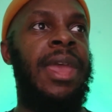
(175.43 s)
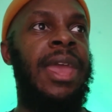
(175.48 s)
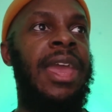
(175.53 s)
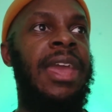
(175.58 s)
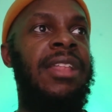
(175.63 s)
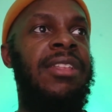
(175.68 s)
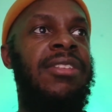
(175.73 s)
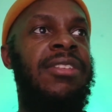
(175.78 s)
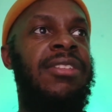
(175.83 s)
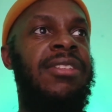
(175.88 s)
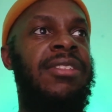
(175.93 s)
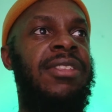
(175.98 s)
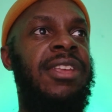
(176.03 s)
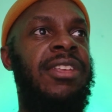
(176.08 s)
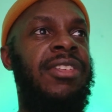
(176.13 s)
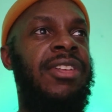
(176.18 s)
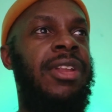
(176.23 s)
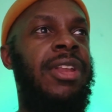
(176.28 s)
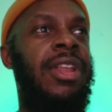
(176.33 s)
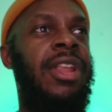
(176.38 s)
There's
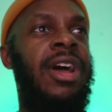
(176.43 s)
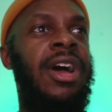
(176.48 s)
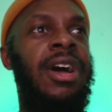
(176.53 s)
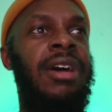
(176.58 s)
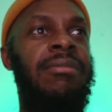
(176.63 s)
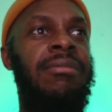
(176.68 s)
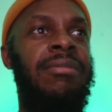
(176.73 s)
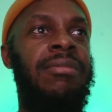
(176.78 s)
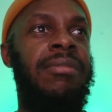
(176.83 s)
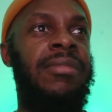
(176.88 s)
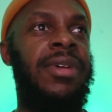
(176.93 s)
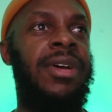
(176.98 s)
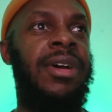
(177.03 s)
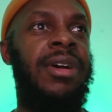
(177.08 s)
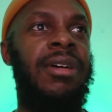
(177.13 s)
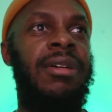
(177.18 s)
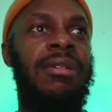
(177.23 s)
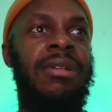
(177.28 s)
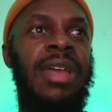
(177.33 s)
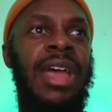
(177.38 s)
a lot
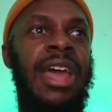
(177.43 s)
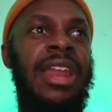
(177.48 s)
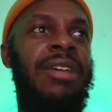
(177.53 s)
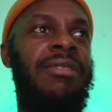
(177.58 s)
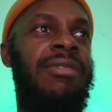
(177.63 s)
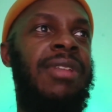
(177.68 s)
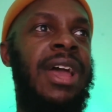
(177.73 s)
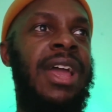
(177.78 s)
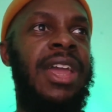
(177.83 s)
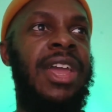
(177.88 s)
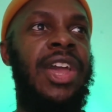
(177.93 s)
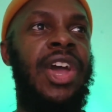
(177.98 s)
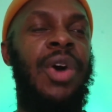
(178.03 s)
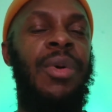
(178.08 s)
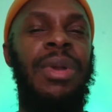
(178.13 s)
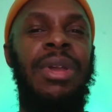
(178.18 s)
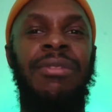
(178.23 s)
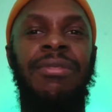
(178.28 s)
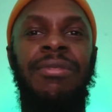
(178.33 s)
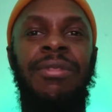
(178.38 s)
kind of like
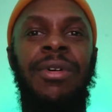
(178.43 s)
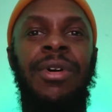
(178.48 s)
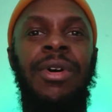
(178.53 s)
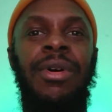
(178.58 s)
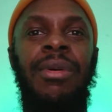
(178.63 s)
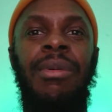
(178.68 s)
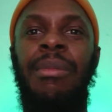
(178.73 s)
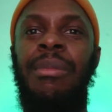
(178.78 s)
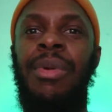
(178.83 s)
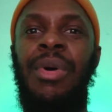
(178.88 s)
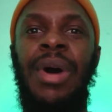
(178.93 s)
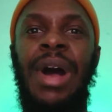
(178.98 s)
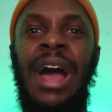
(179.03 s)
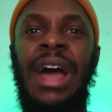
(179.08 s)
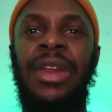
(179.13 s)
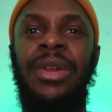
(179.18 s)
going for more